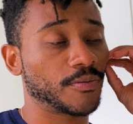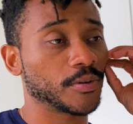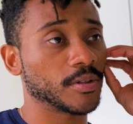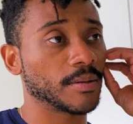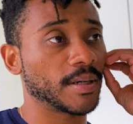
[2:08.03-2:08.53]

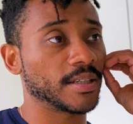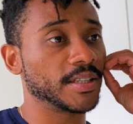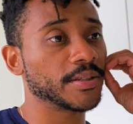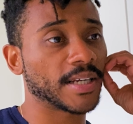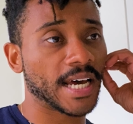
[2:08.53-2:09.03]
for about a
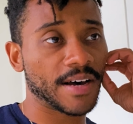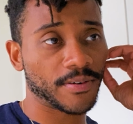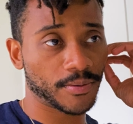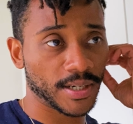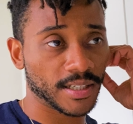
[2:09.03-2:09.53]
year and a half
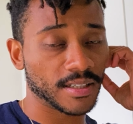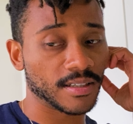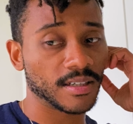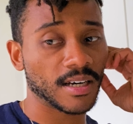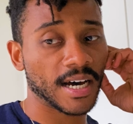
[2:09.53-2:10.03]

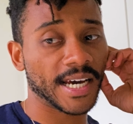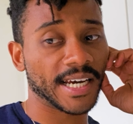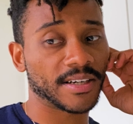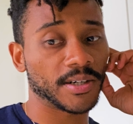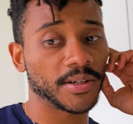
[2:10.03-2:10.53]
already, I
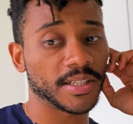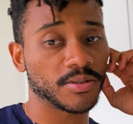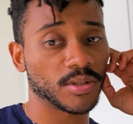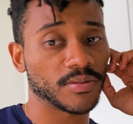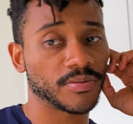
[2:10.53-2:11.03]
had already
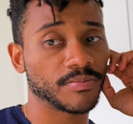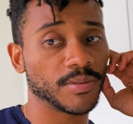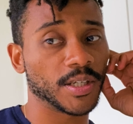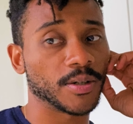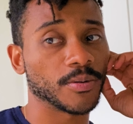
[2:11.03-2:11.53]
sort of
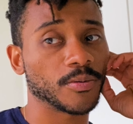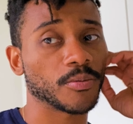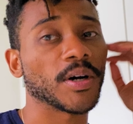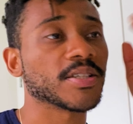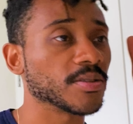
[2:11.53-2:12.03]

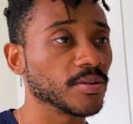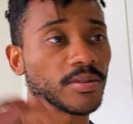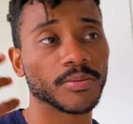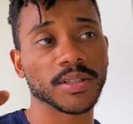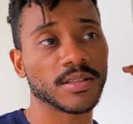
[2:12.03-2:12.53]

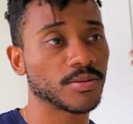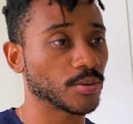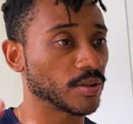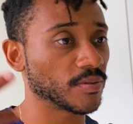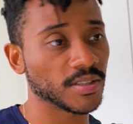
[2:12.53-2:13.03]
wrestled with
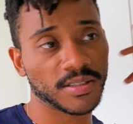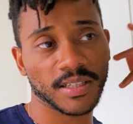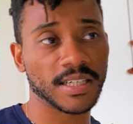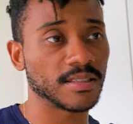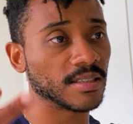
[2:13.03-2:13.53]
sort of
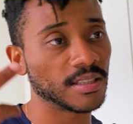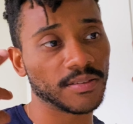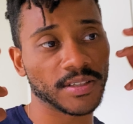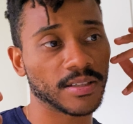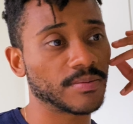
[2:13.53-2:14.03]
this idea
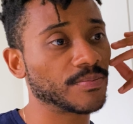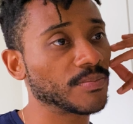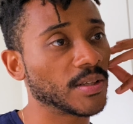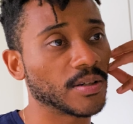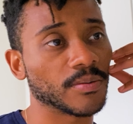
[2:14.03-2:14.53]
of
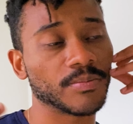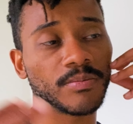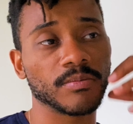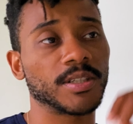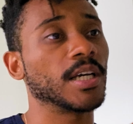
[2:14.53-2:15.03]

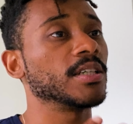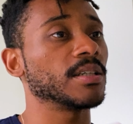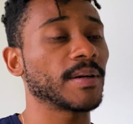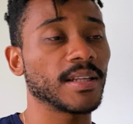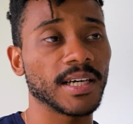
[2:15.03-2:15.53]

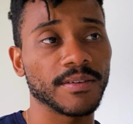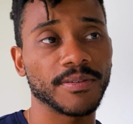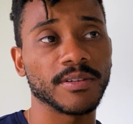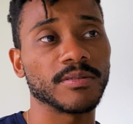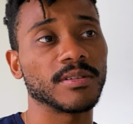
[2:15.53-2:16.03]
changing my life
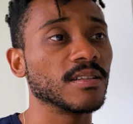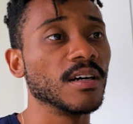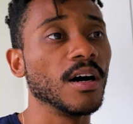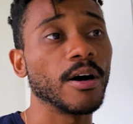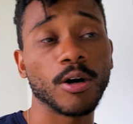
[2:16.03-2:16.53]
and
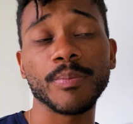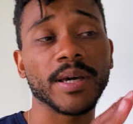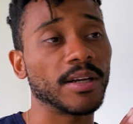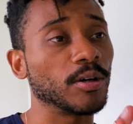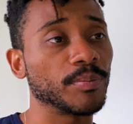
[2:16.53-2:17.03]
hope
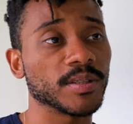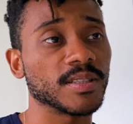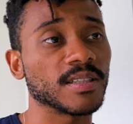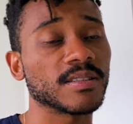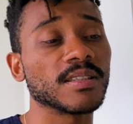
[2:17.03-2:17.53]
and
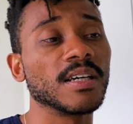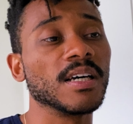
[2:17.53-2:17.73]
hopelessness,